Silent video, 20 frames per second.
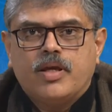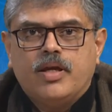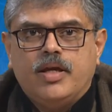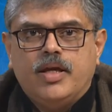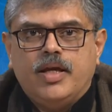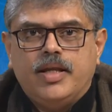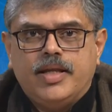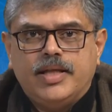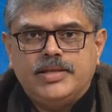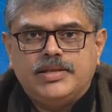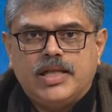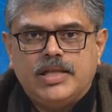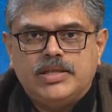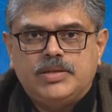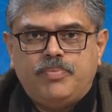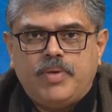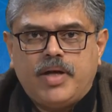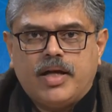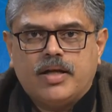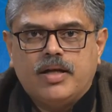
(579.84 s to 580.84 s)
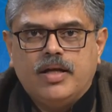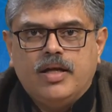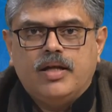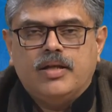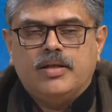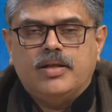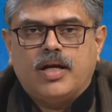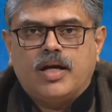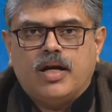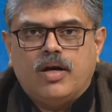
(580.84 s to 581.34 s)
In this respect,
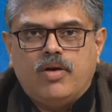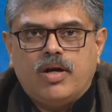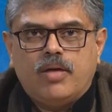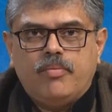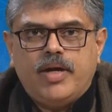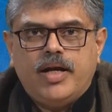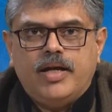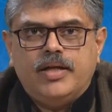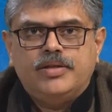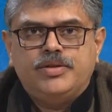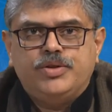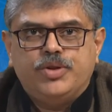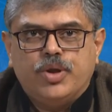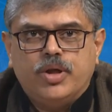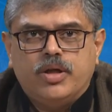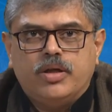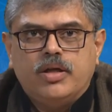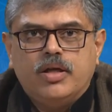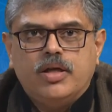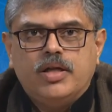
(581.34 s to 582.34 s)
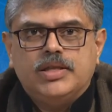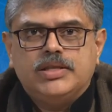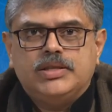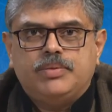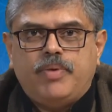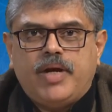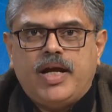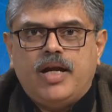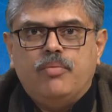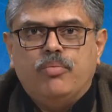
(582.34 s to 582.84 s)
the government should
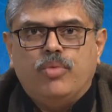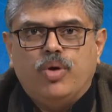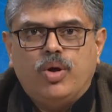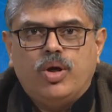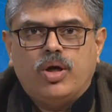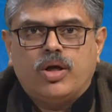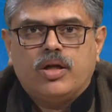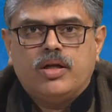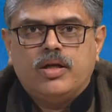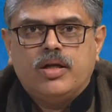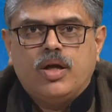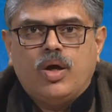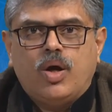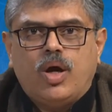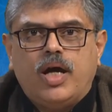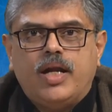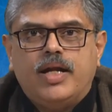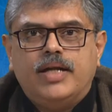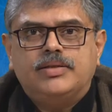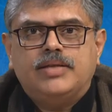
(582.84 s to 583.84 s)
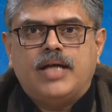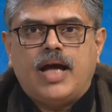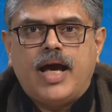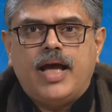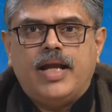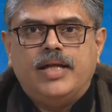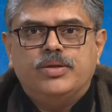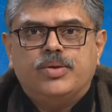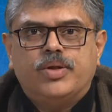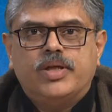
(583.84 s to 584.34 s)
spend more on its
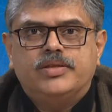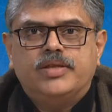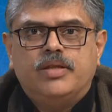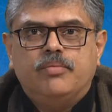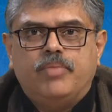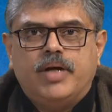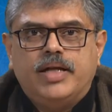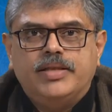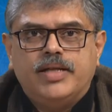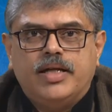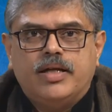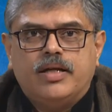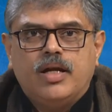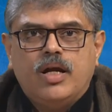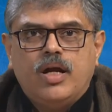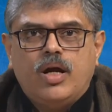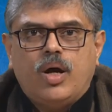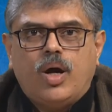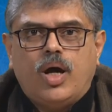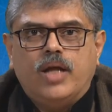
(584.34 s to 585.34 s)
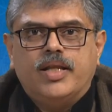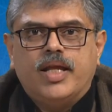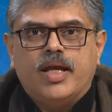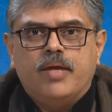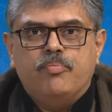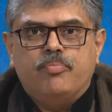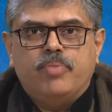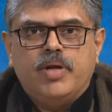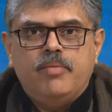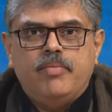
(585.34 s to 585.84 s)
higher education budget on the
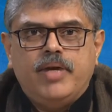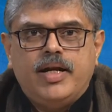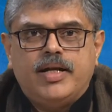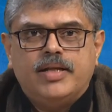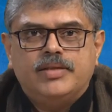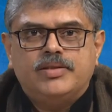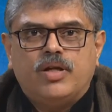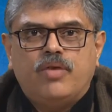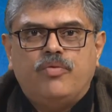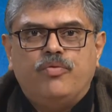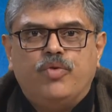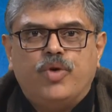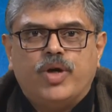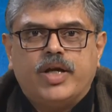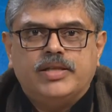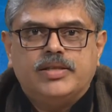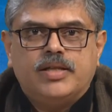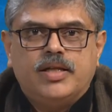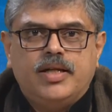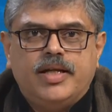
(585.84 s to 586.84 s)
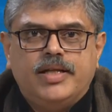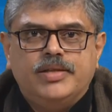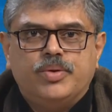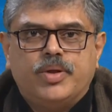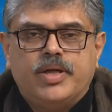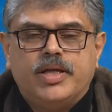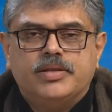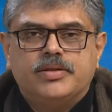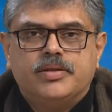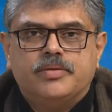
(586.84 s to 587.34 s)
implementation of vocational
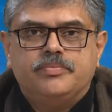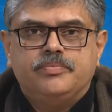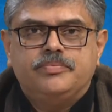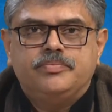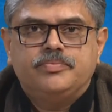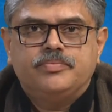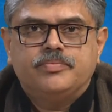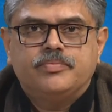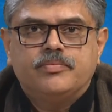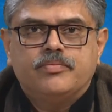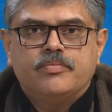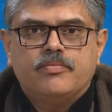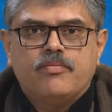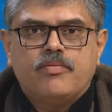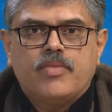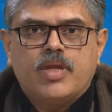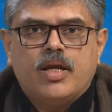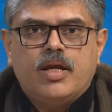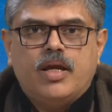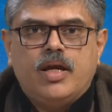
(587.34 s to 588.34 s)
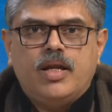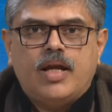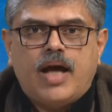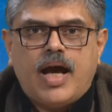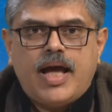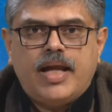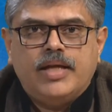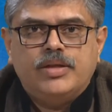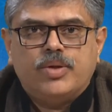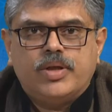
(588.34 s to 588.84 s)
education. In
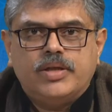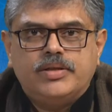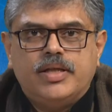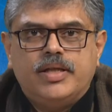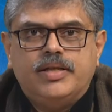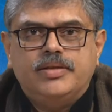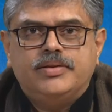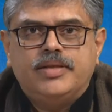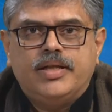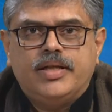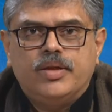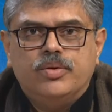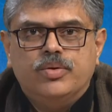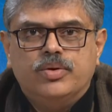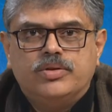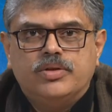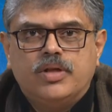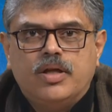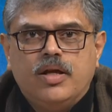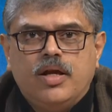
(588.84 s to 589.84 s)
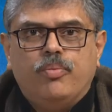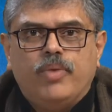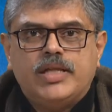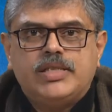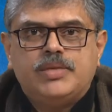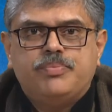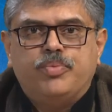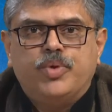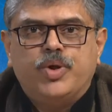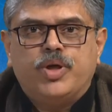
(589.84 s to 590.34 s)
higher education institutes
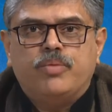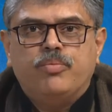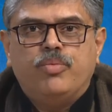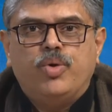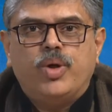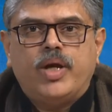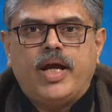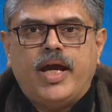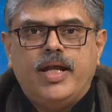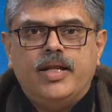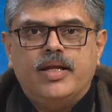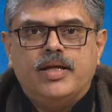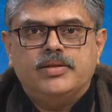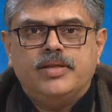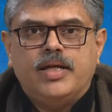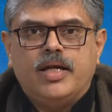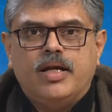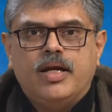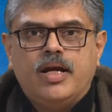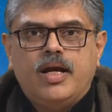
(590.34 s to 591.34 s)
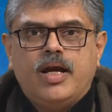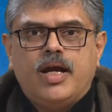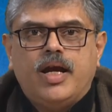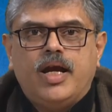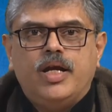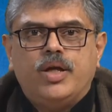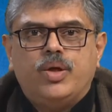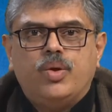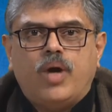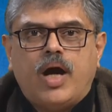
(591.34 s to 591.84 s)
must put more energy
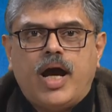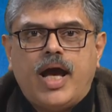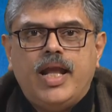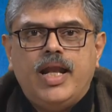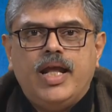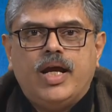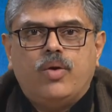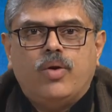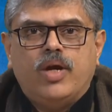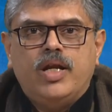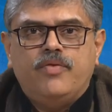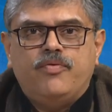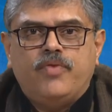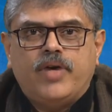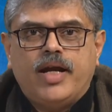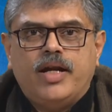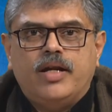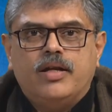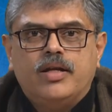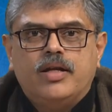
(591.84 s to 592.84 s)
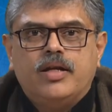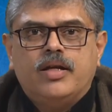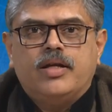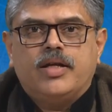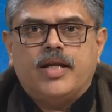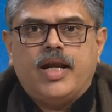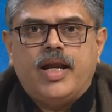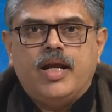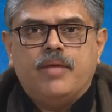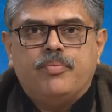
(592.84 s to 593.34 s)
into highly qualified
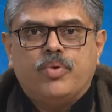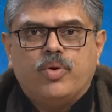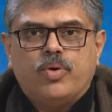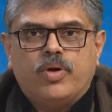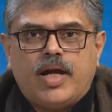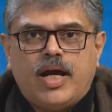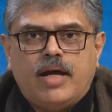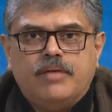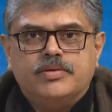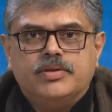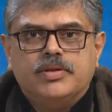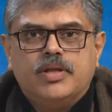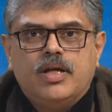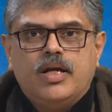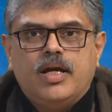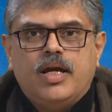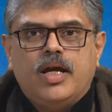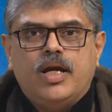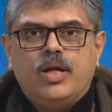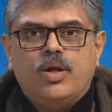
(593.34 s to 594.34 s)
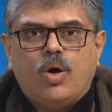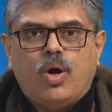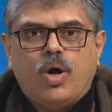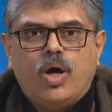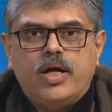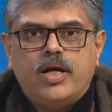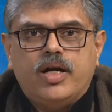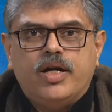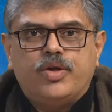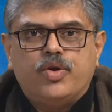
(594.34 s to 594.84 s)
training programs in
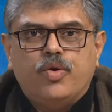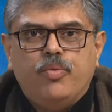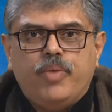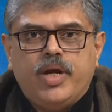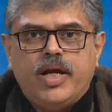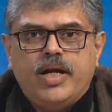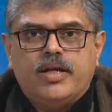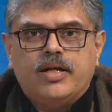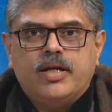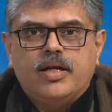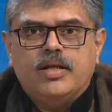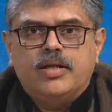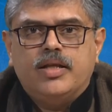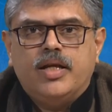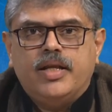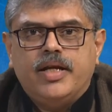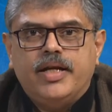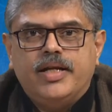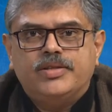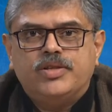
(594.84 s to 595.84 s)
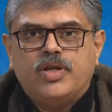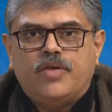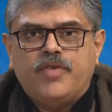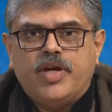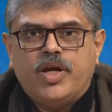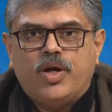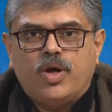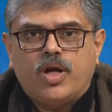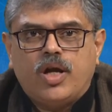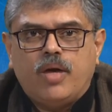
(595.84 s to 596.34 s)
order to meet the needs of
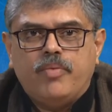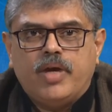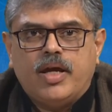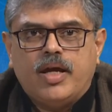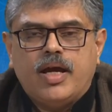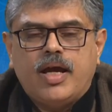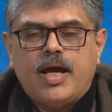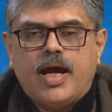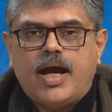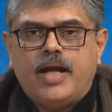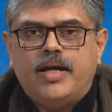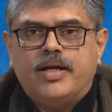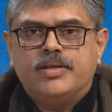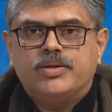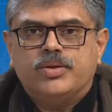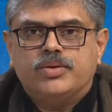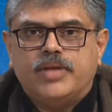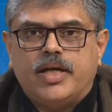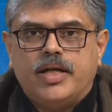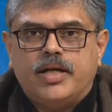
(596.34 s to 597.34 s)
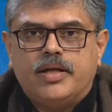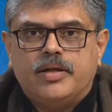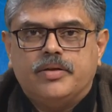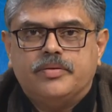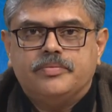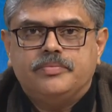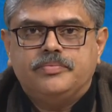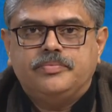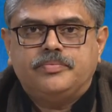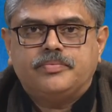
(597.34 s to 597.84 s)
economy and the society.
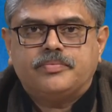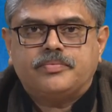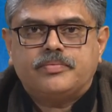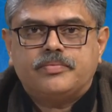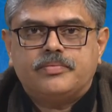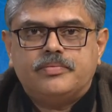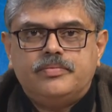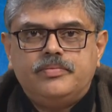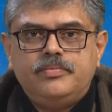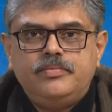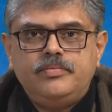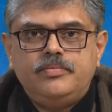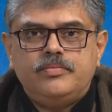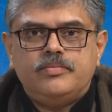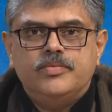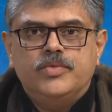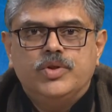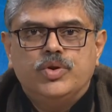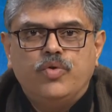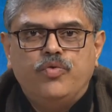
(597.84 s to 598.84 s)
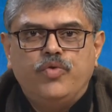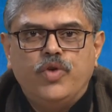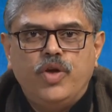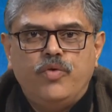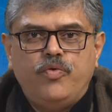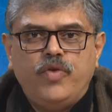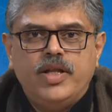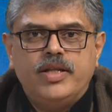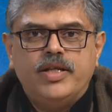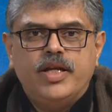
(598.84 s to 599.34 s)
To
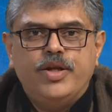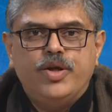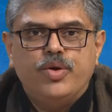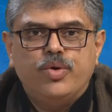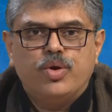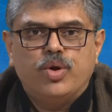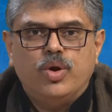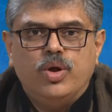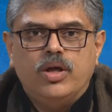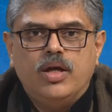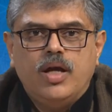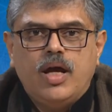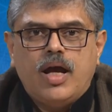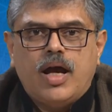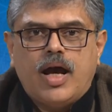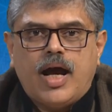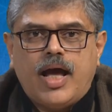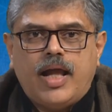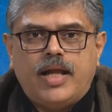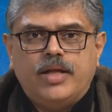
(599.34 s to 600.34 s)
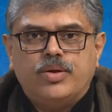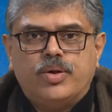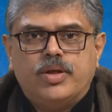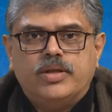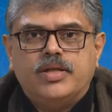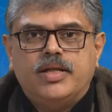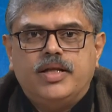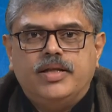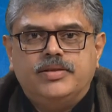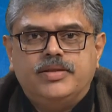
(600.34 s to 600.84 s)
fulfill the new role, higher
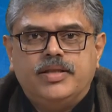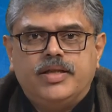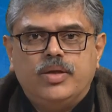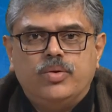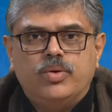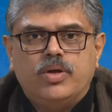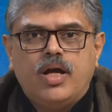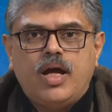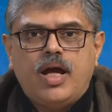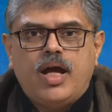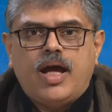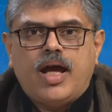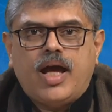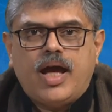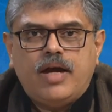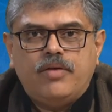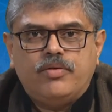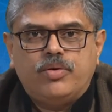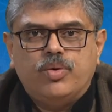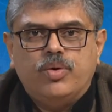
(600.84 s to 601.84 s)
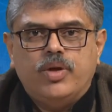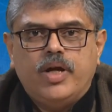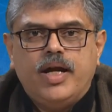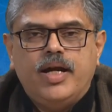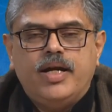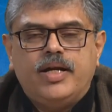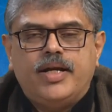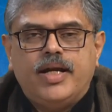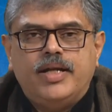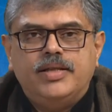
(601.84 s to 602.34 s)
education institutes have to
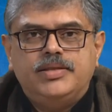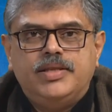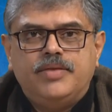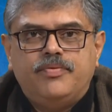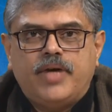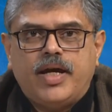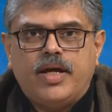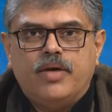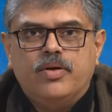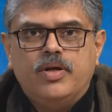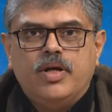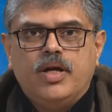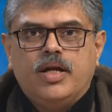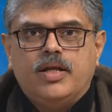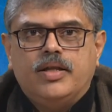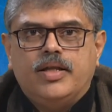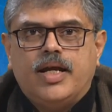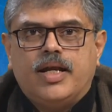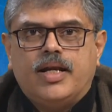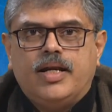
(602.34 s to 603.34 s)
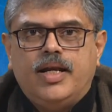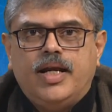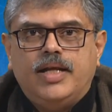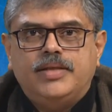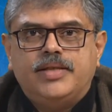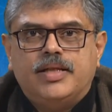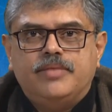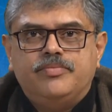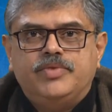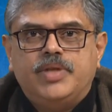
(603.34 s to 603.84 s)
intensify their
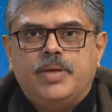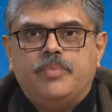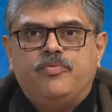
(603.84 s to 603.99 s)
relationship